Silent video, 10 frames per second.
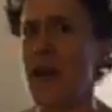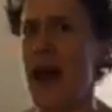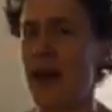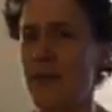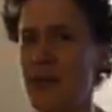
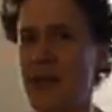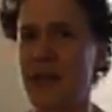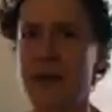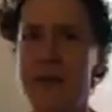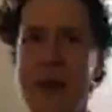that was
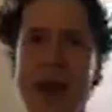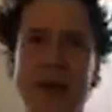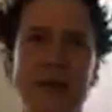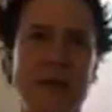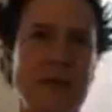just a
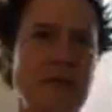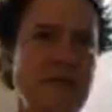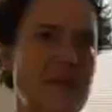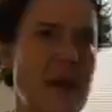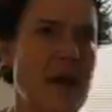matter
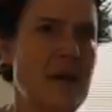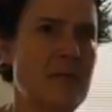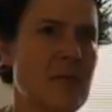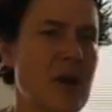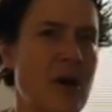
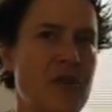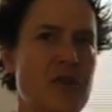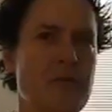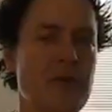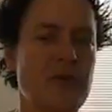of
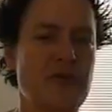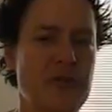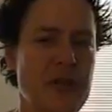cultural